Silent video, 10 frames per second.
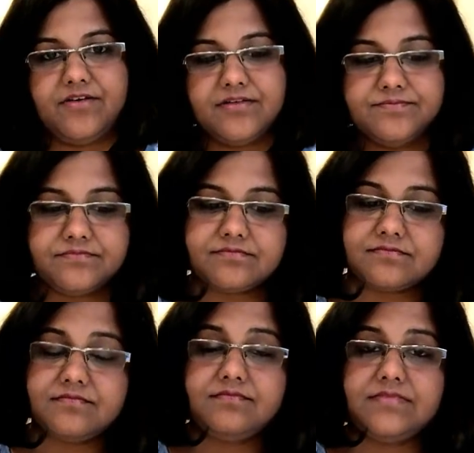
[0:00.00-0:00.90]
and all.
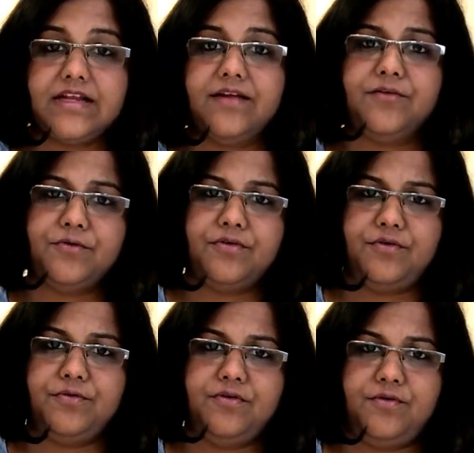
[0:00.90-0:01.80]

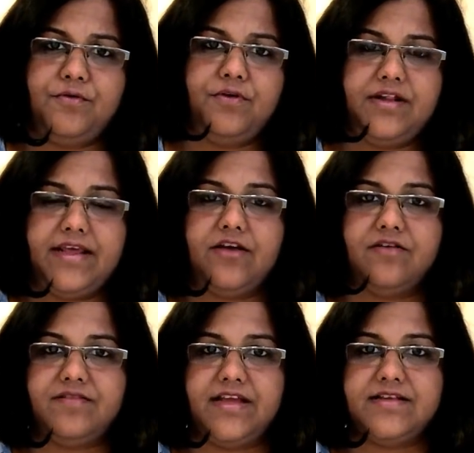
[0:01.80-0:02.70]
Don't, don't, don't
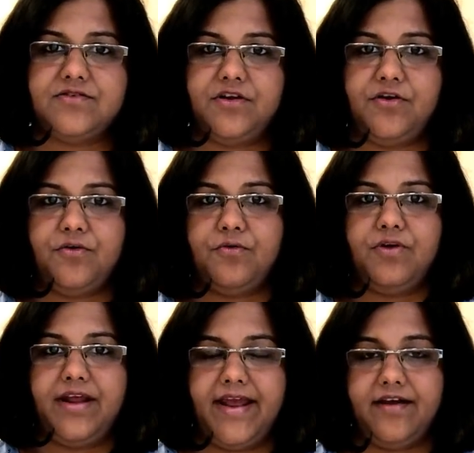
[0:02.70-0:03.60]
think of things on your
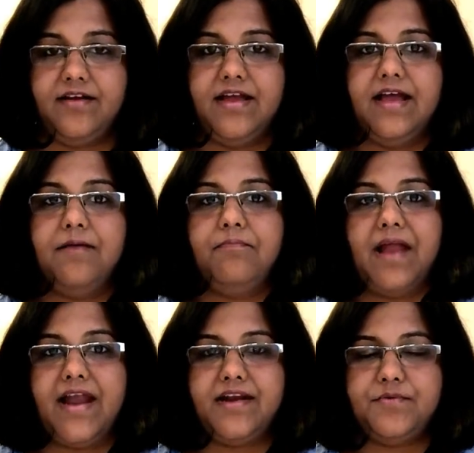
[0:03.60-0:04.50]
own head.
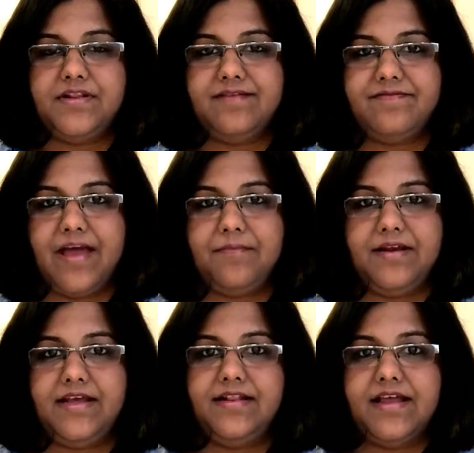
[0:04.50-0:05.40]
Plan it with the
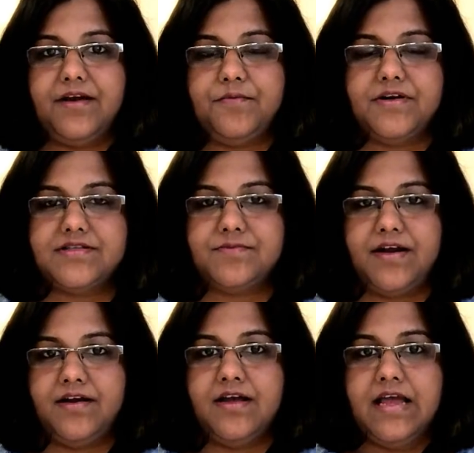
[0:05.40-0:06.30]
family. That works
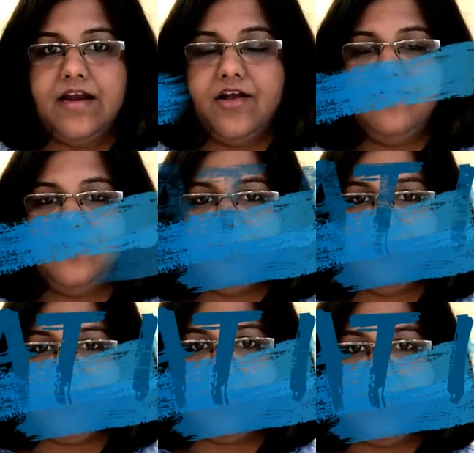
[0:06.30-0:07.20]
wonder. Now, if you
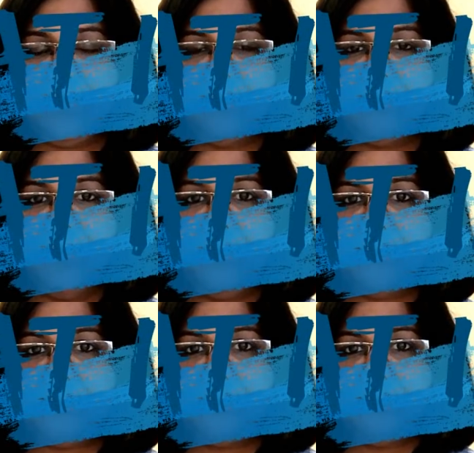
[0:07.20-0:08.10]
feel that your
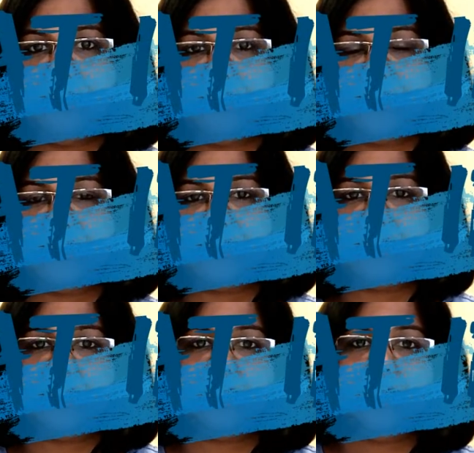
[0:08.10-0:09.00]
family is one of those which
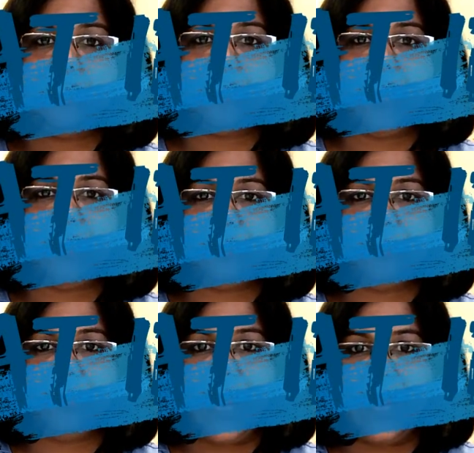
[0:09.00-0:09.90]
doesn't really try
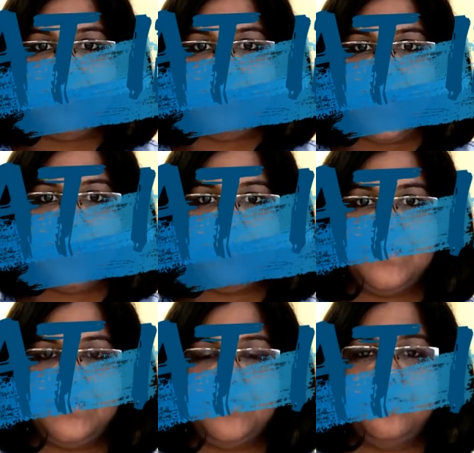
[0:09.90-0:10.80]
to plan, plan
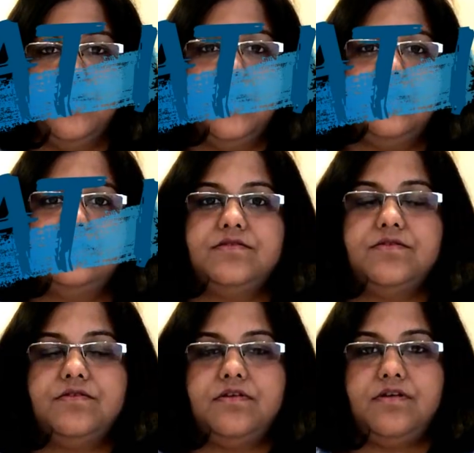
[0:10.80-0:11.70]
with you, so